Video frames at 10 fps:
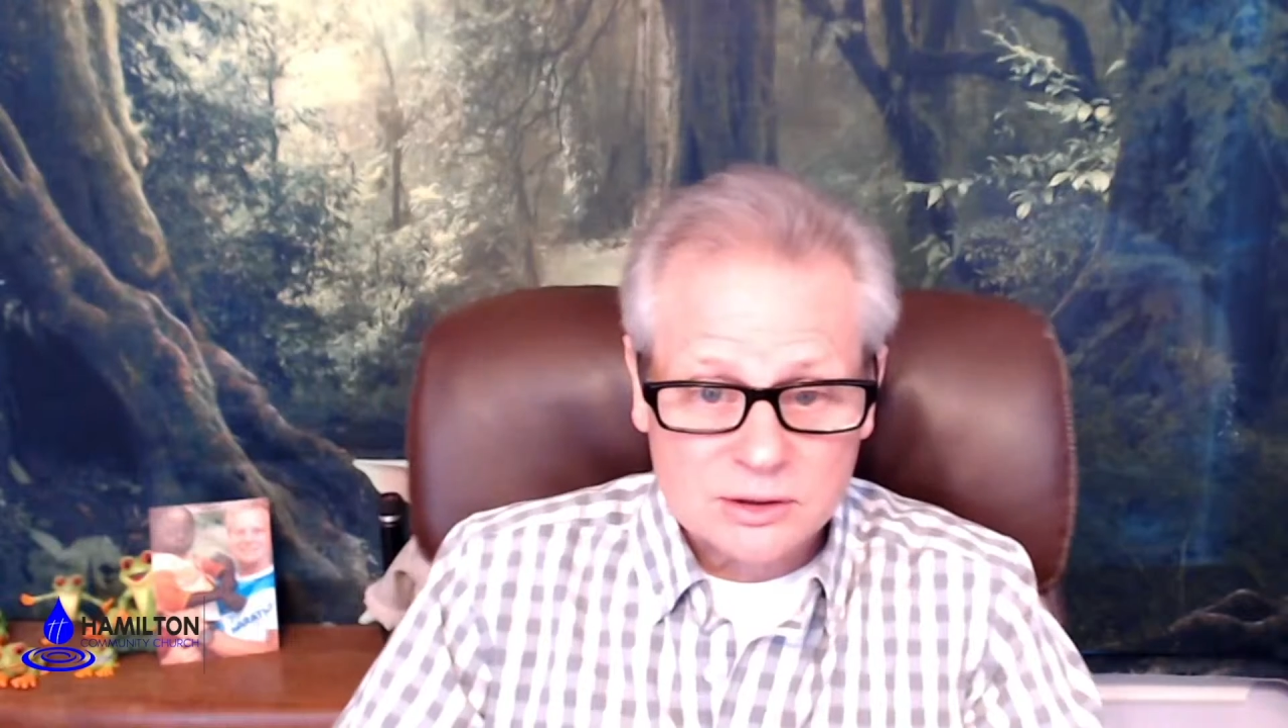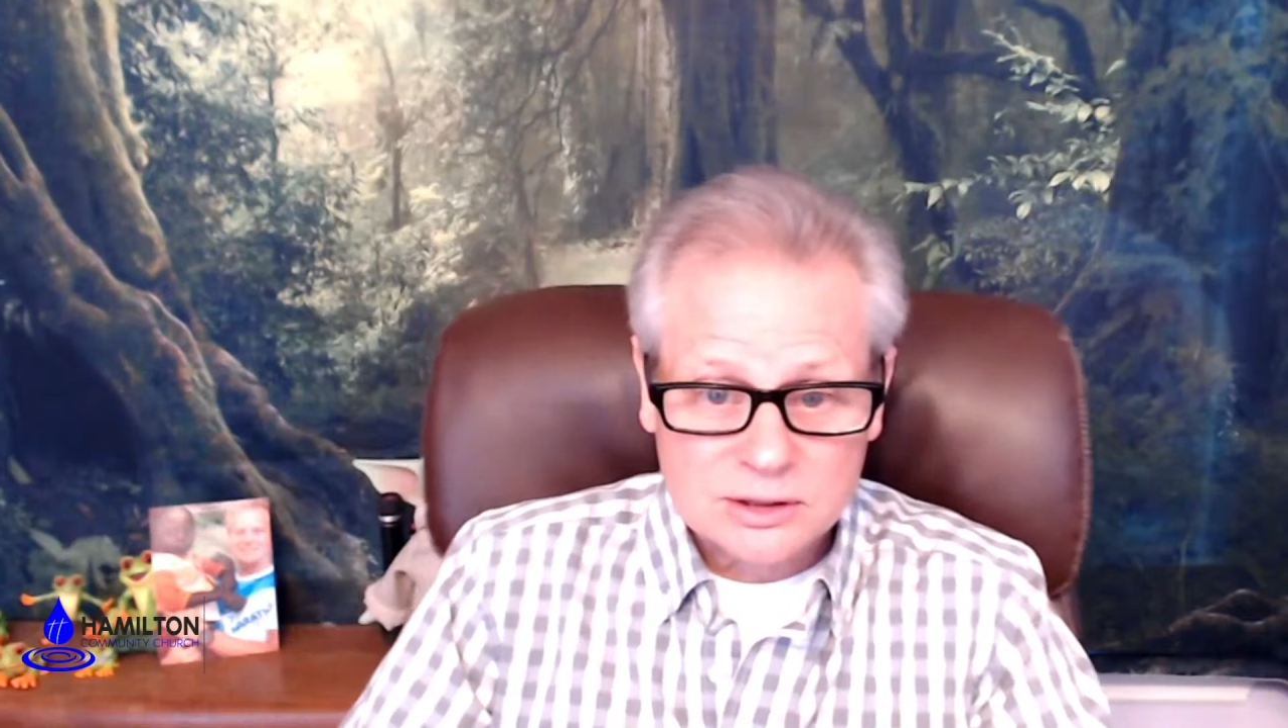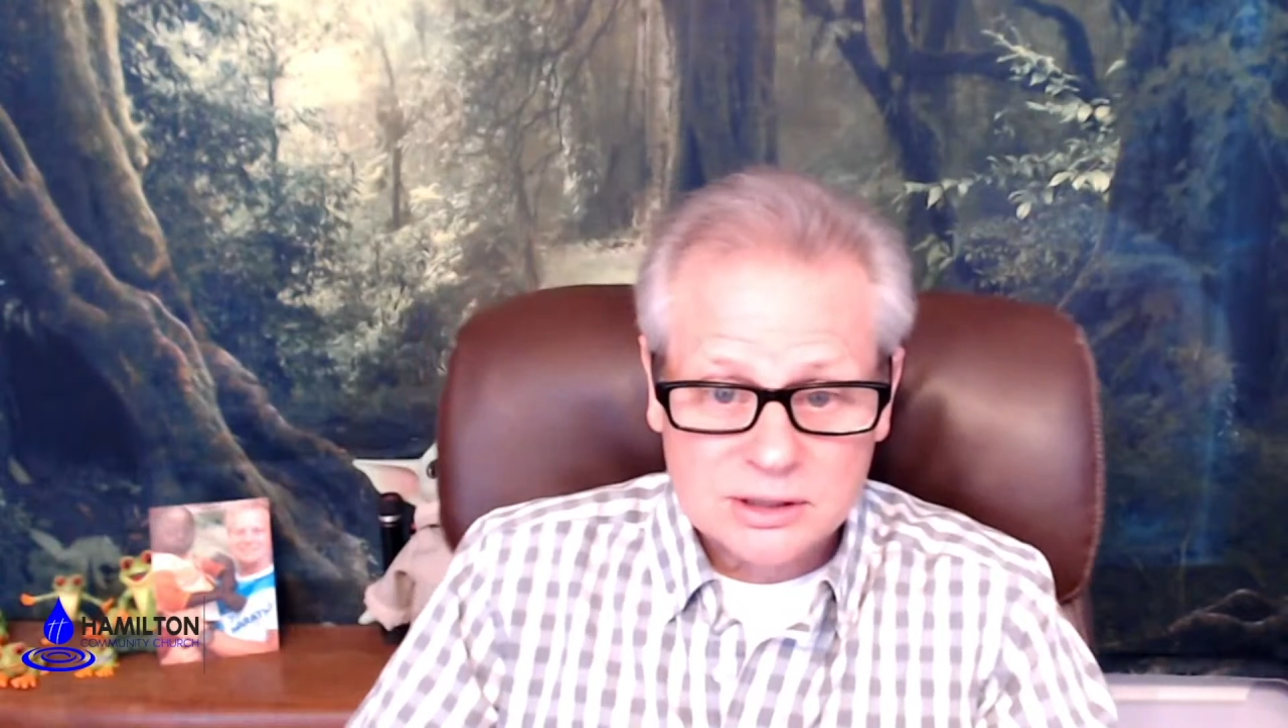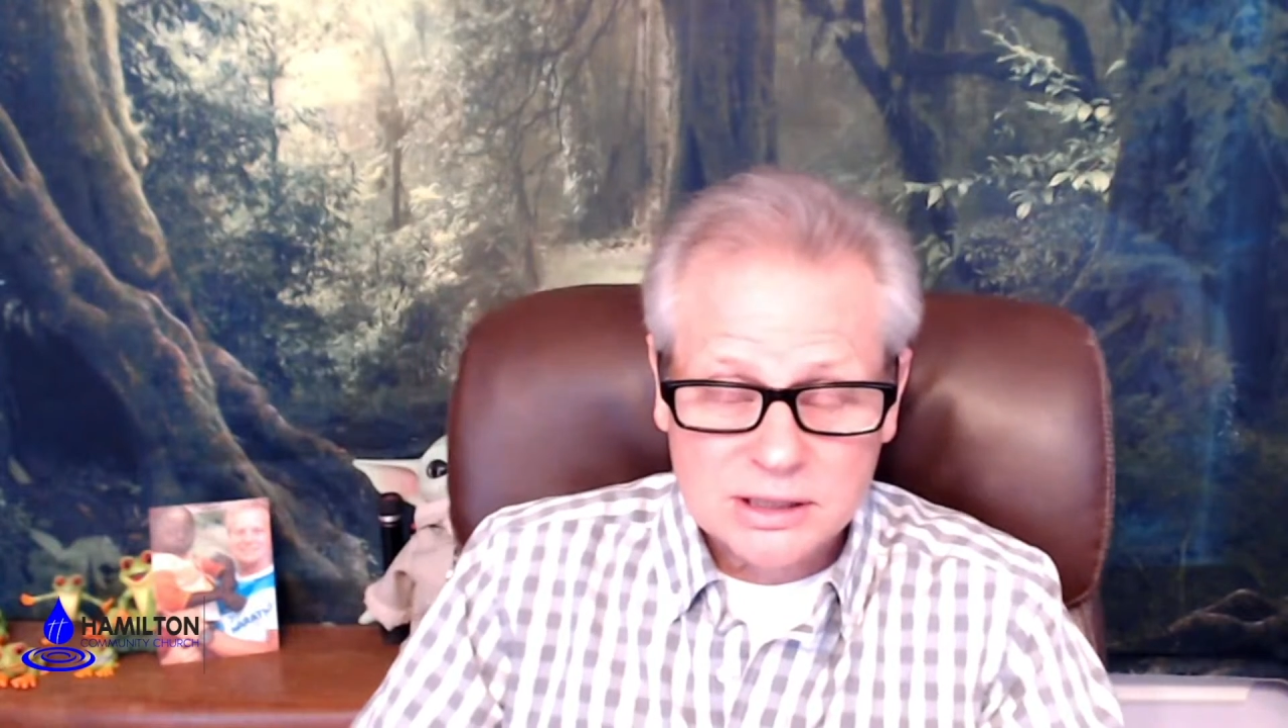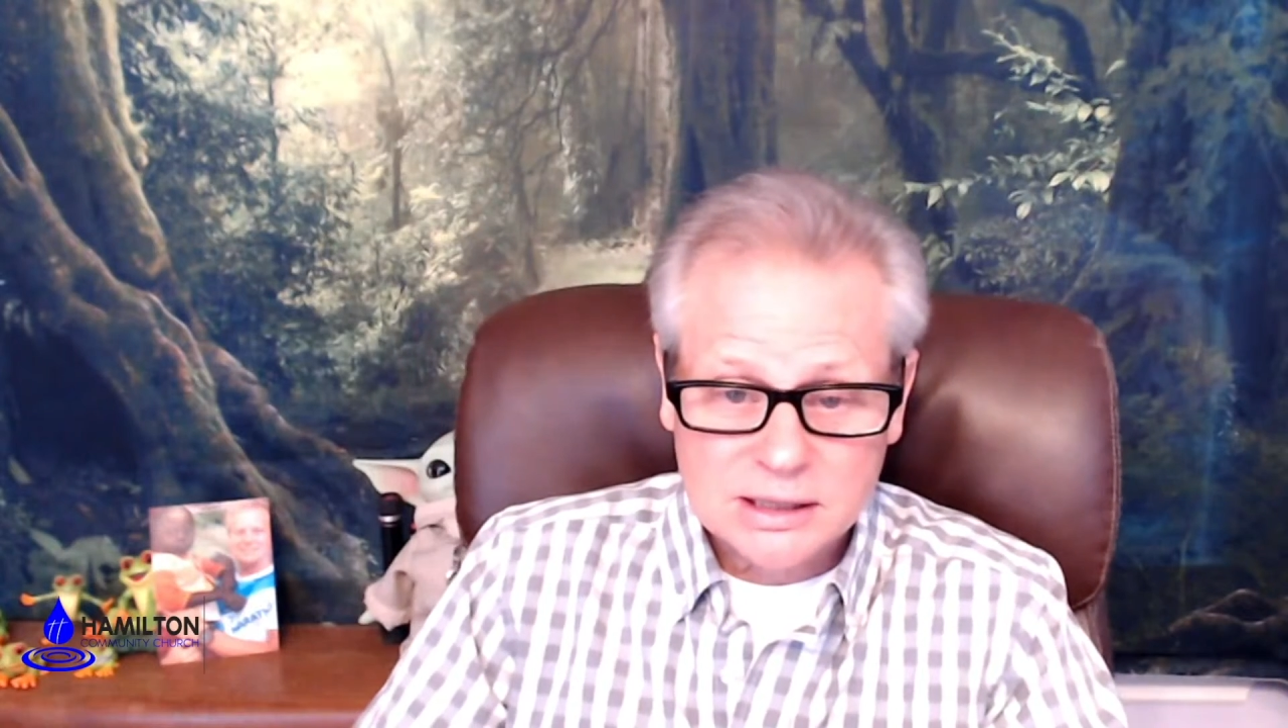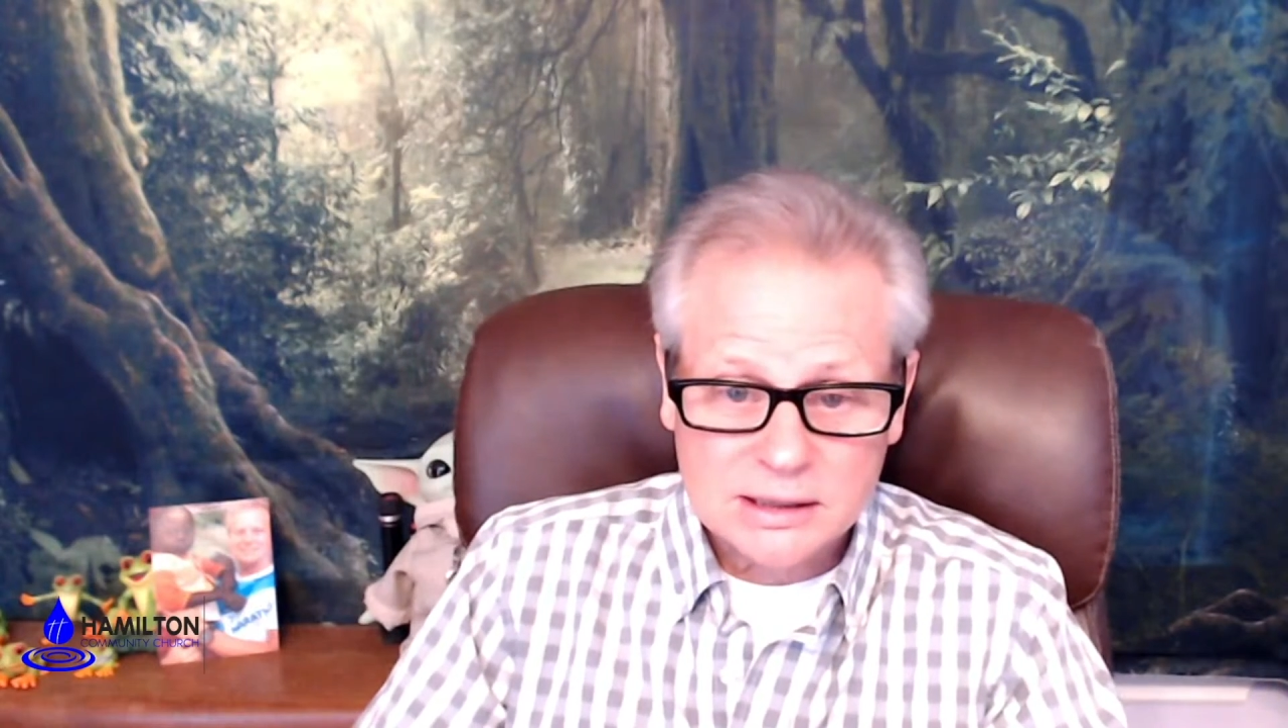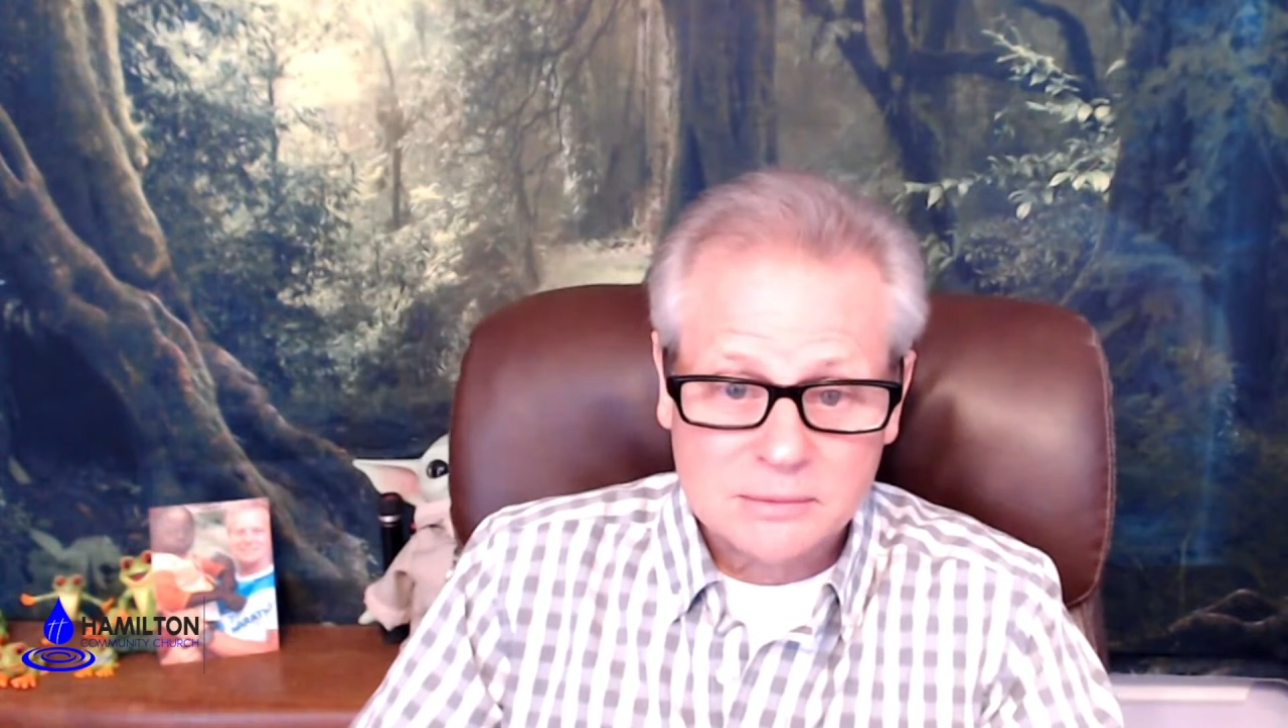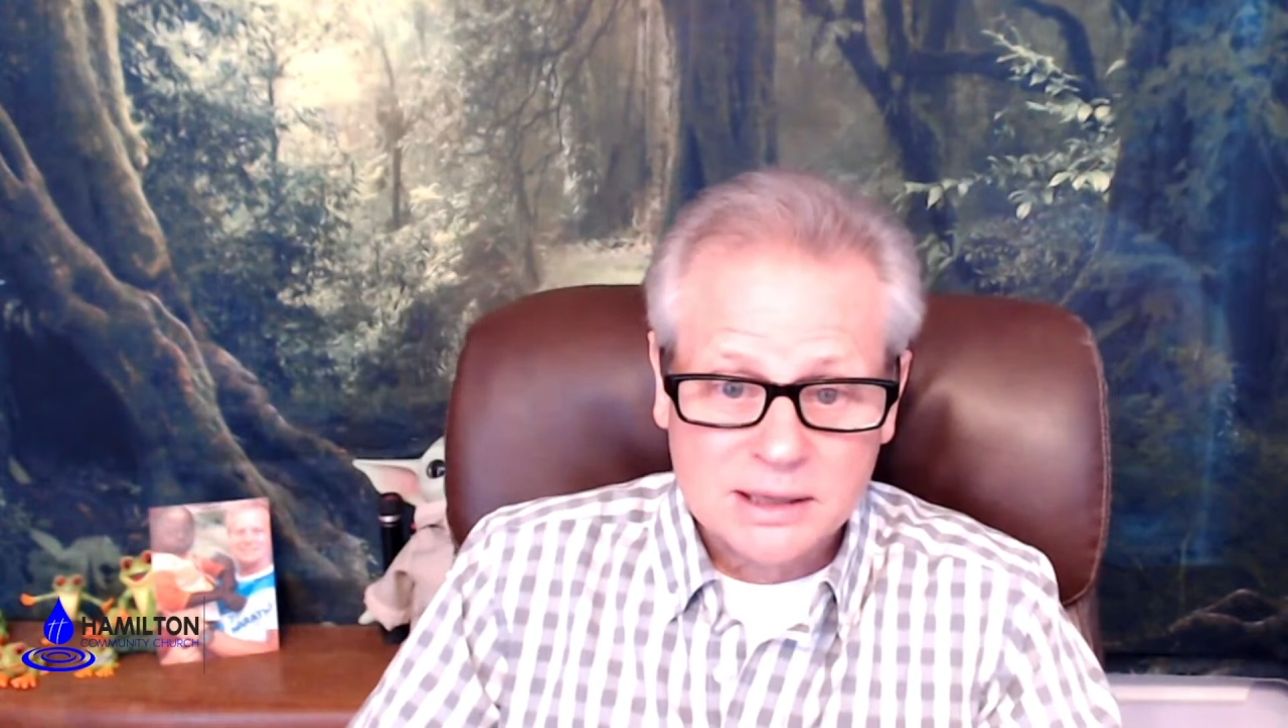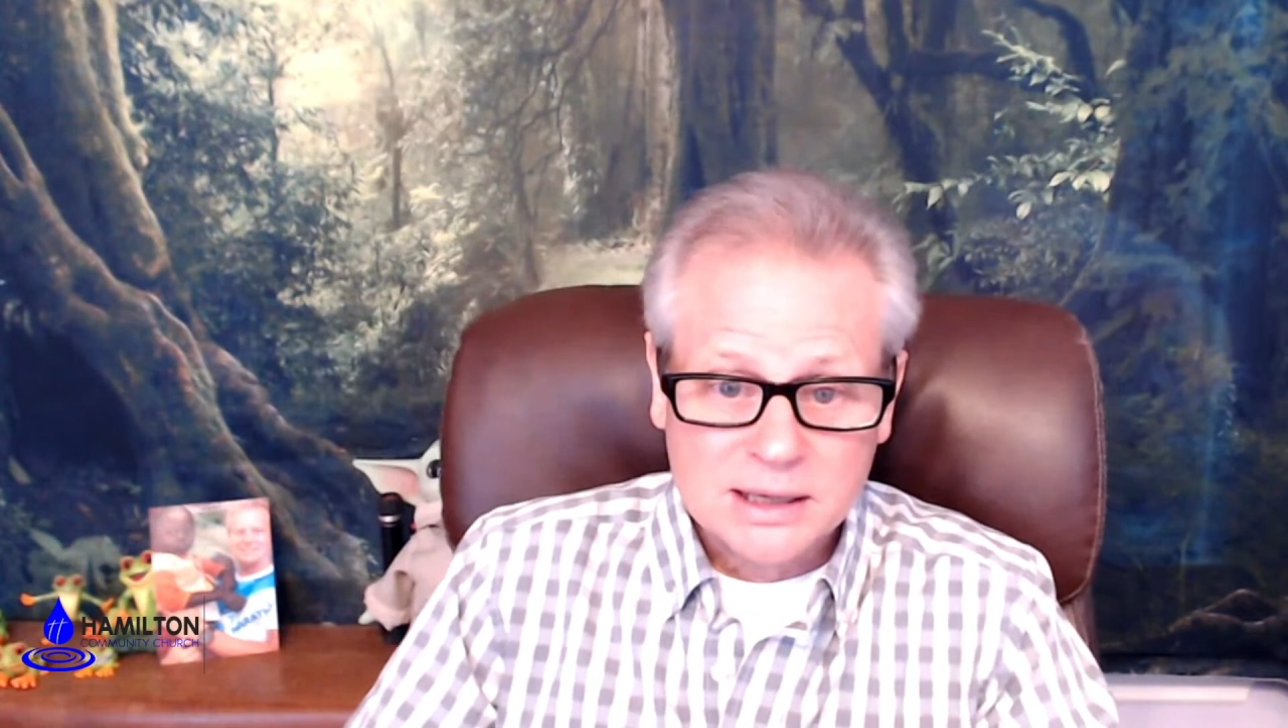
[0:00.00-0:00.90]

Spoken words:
team